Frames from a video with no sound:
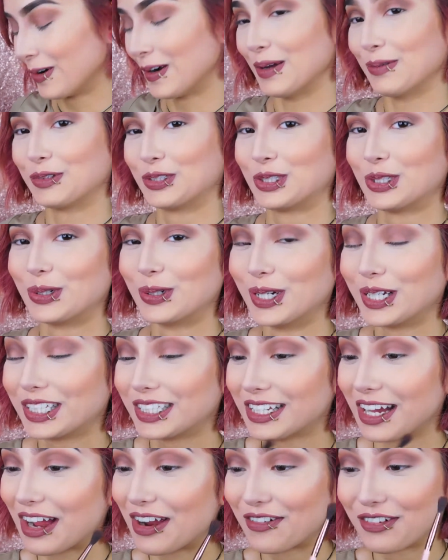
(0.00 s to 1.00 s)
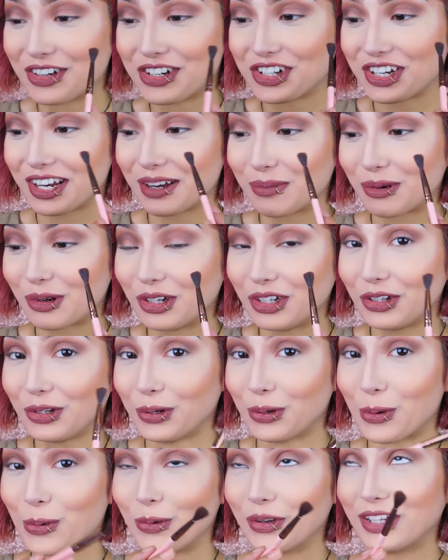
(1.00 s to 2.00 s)
I'm so excited for Jaybird, you
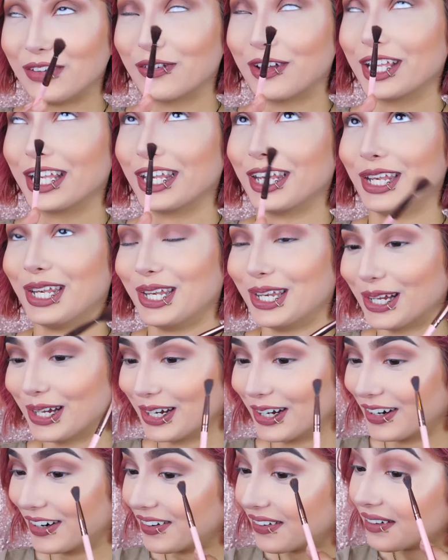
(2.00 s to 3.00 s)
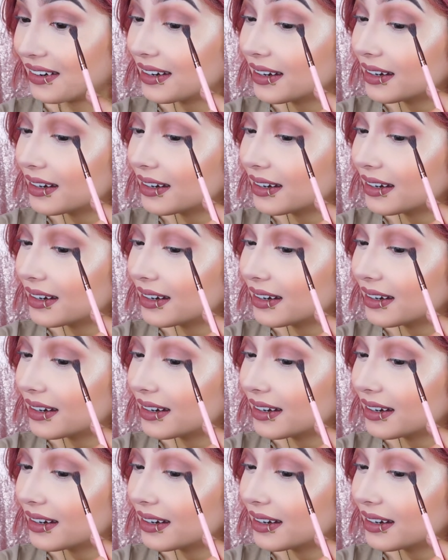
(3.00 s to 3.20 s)
don't even know.